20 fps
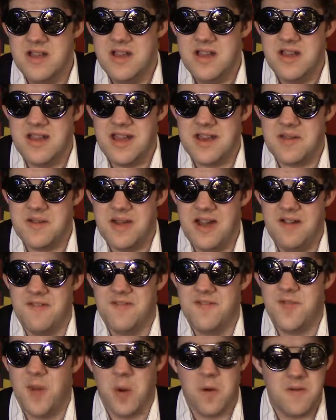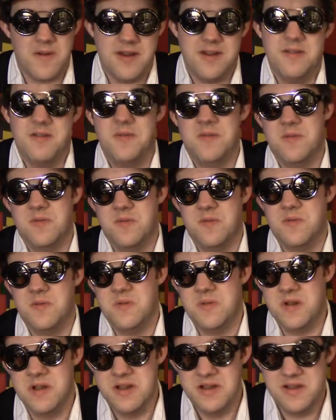you have Thorin,
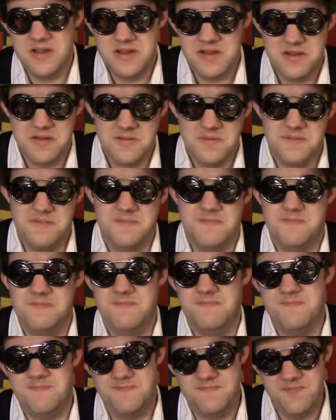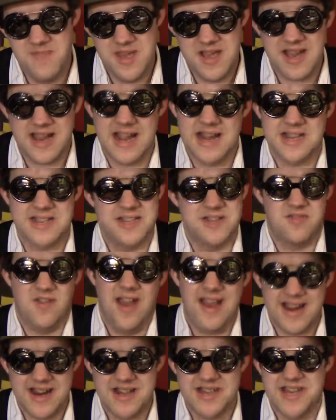who gets the
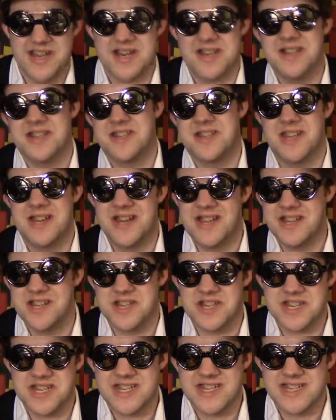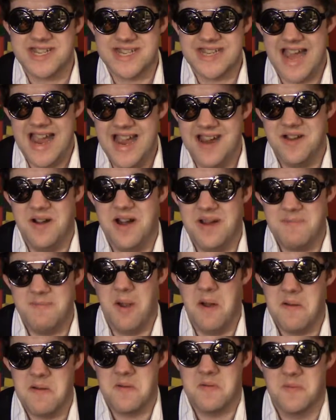dragon sickness, and he just cannot
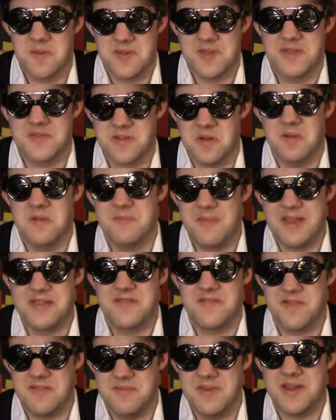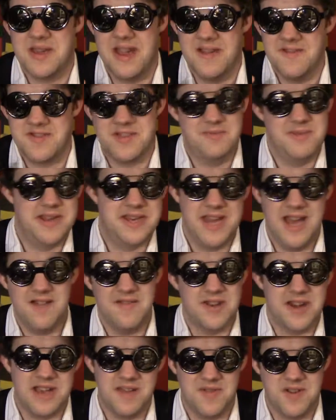part with his gold. Basically, he has the
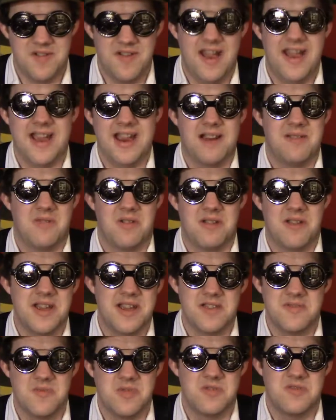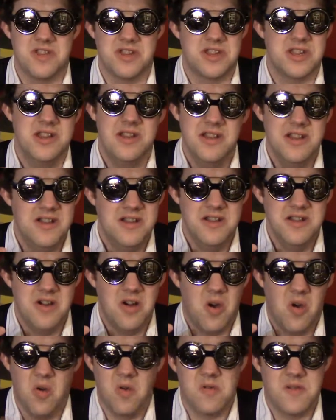mentality of a dragon, where he will just
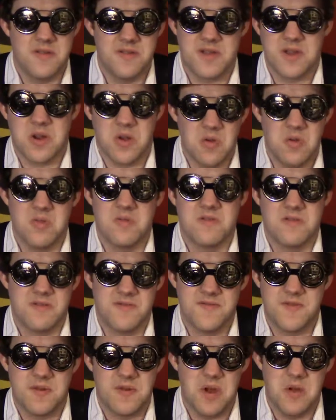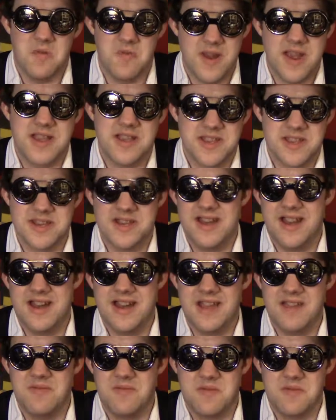hoard the gold for no reason, and
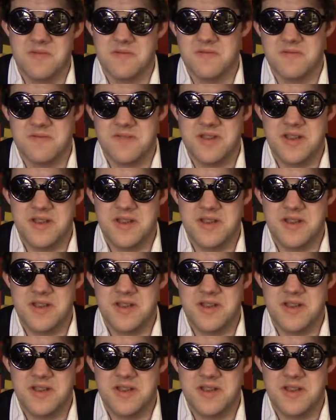he will,